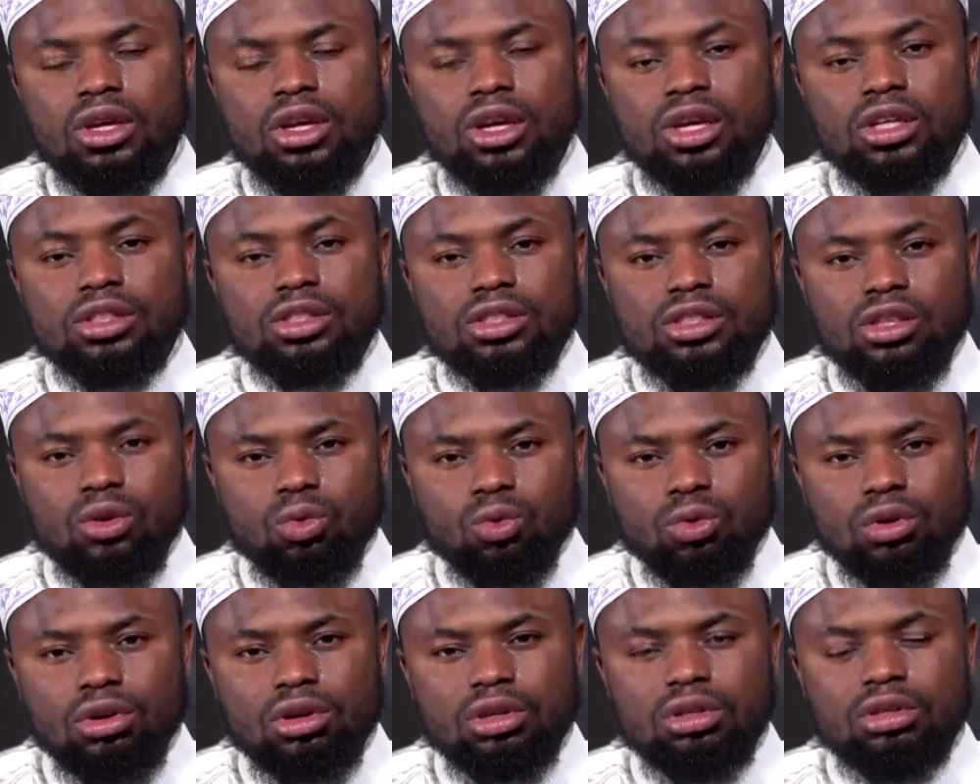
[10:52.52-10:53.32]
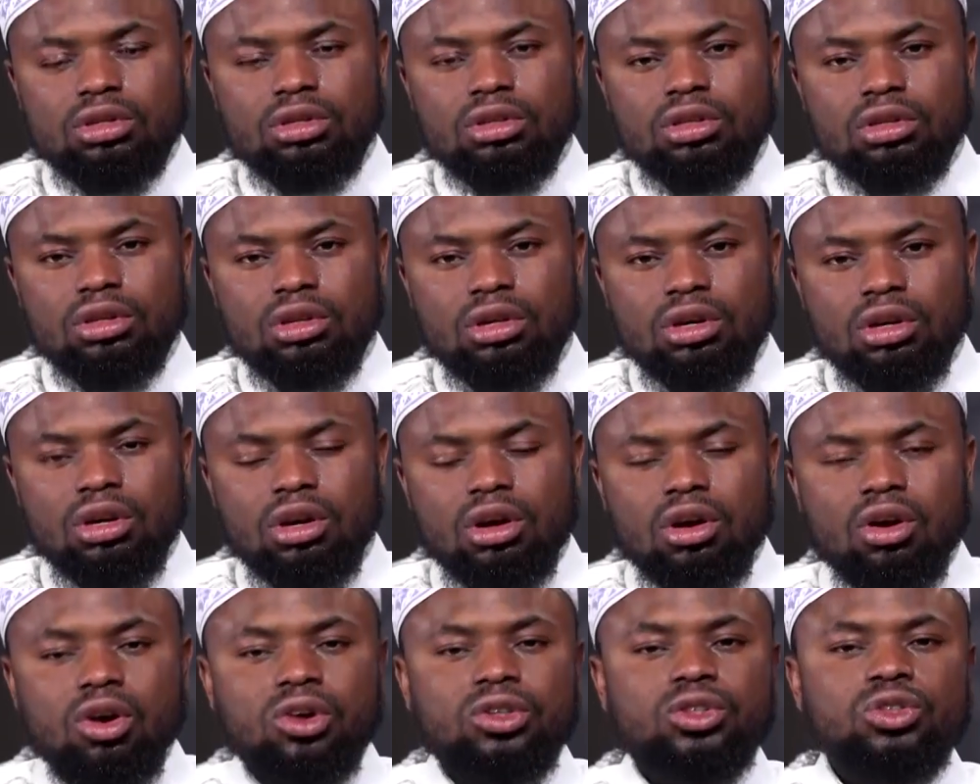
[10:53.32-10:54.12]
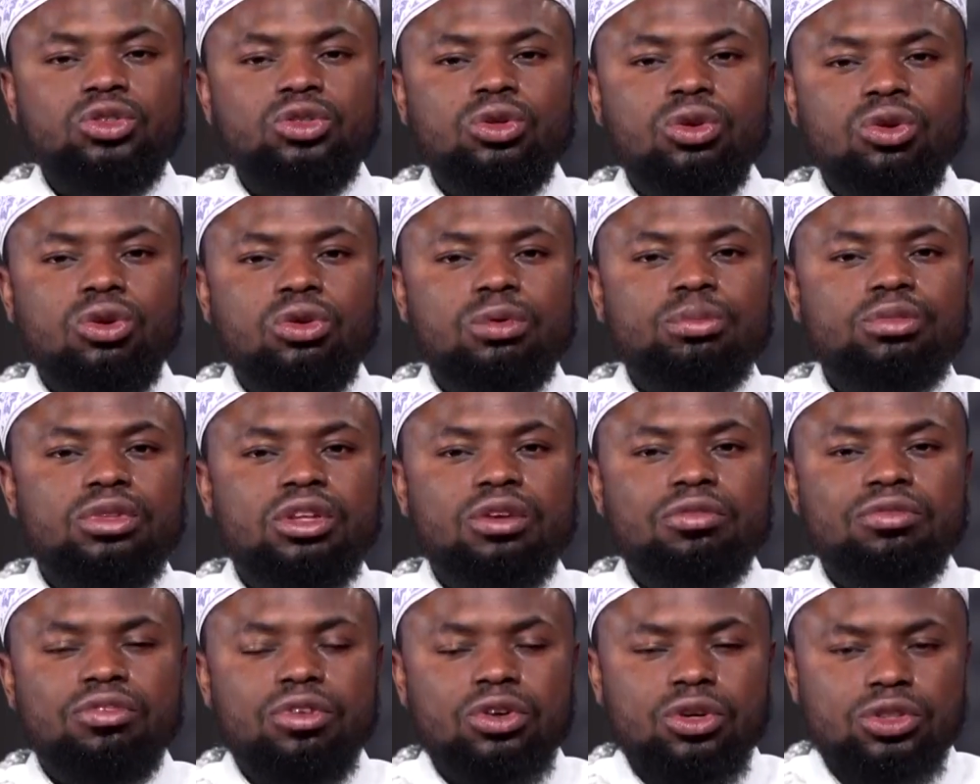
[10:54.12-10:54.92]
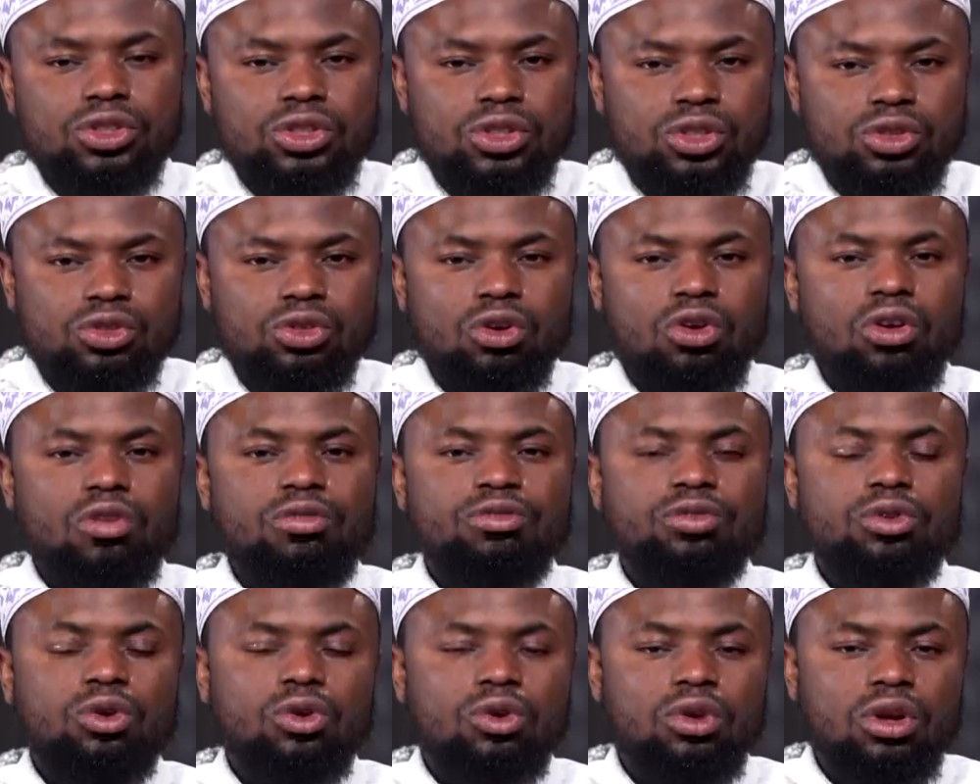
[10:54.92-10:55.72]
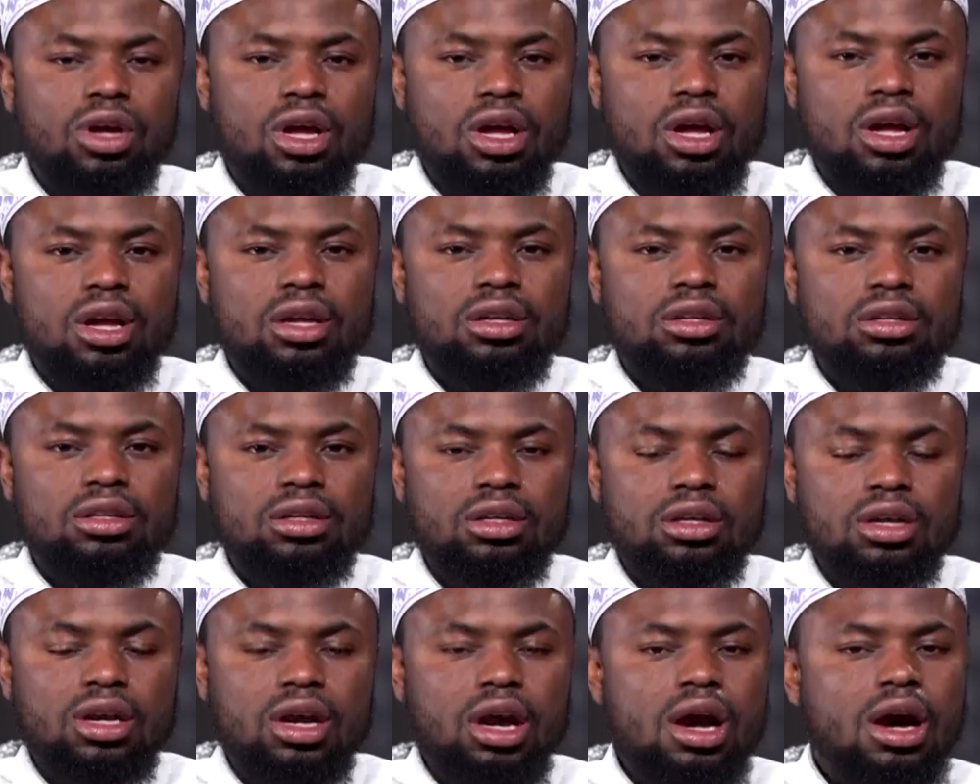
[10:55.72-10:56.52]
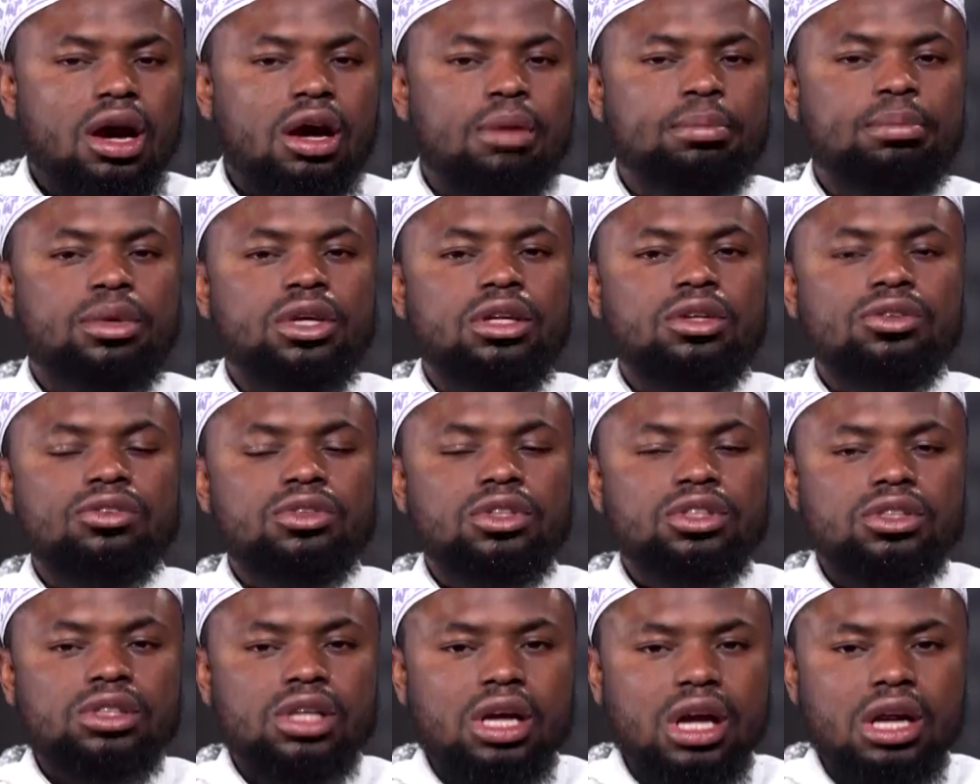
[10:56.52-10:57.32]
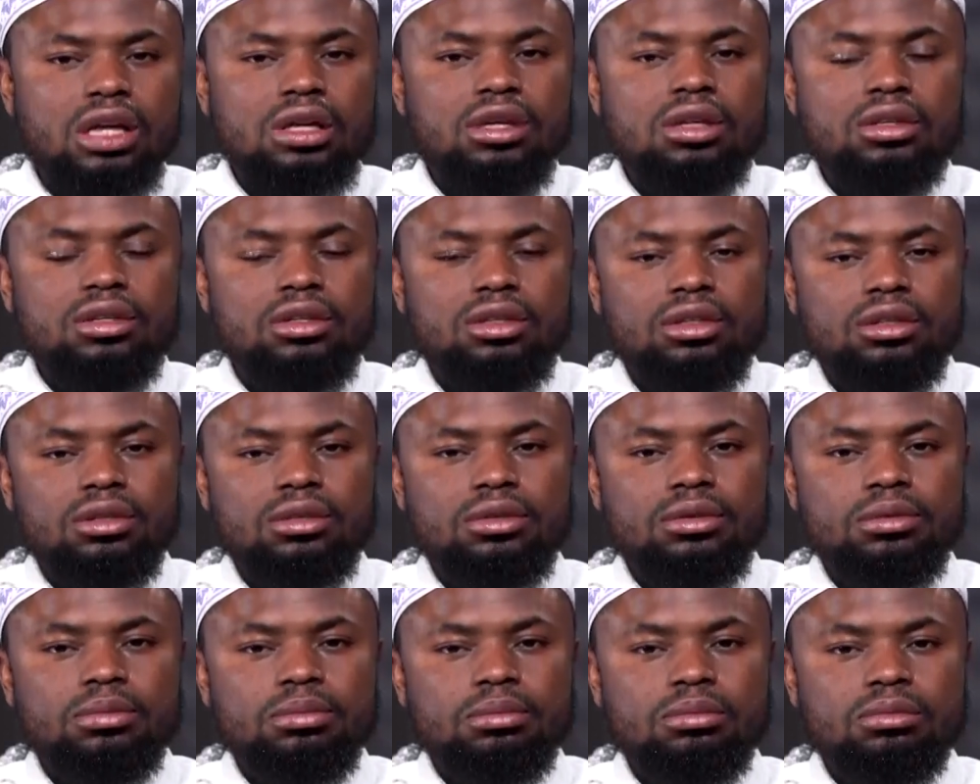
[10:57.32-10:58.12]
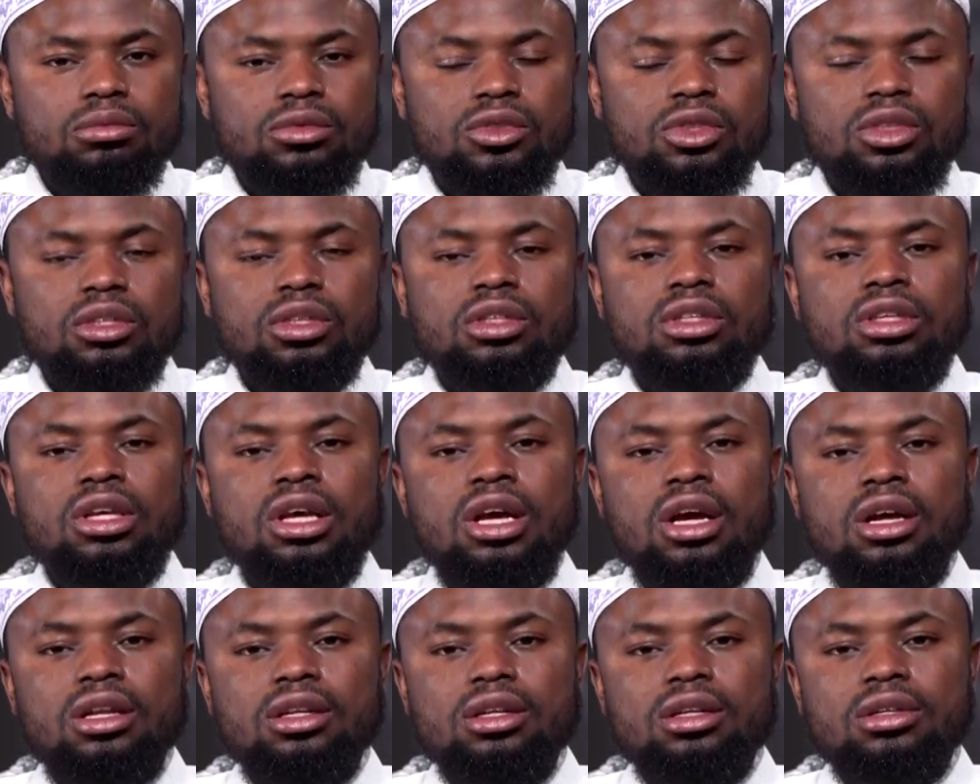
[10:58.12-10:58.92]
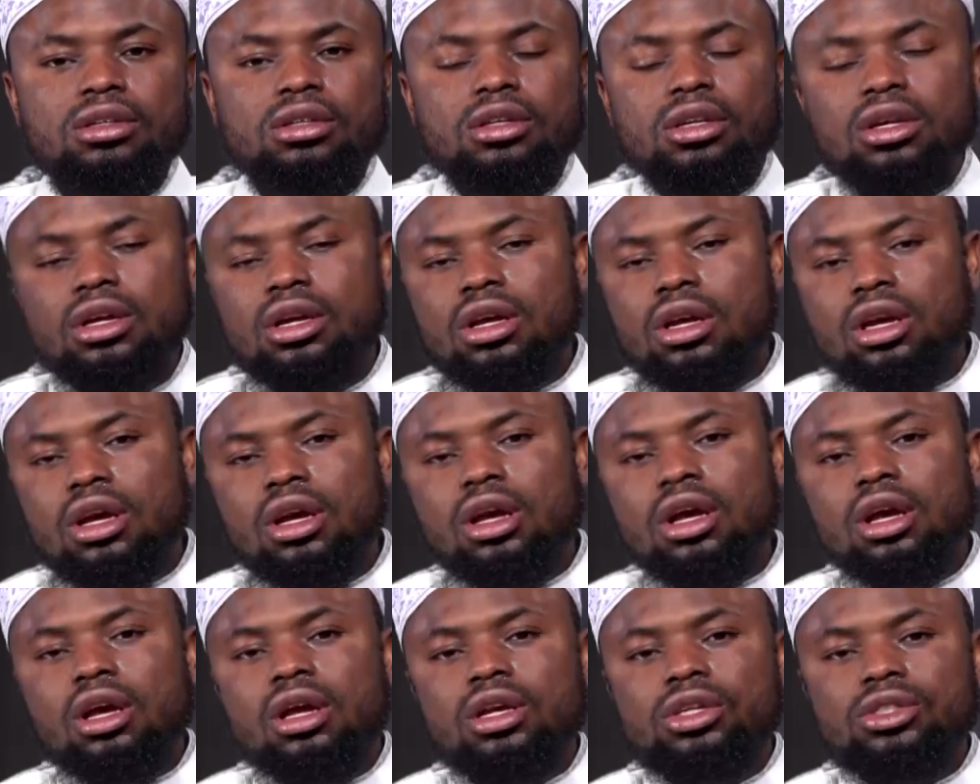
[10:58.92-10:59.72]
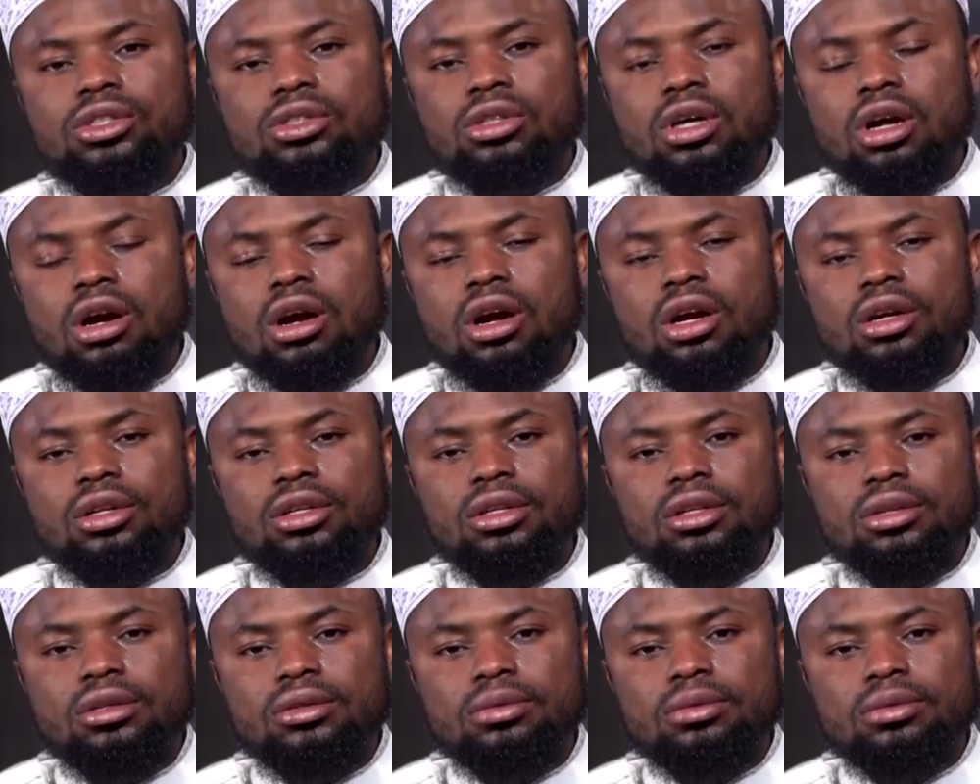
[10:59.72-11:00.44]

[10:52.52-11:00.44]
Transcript: is the one unto whom the verses of Quran are being recited, yet his heart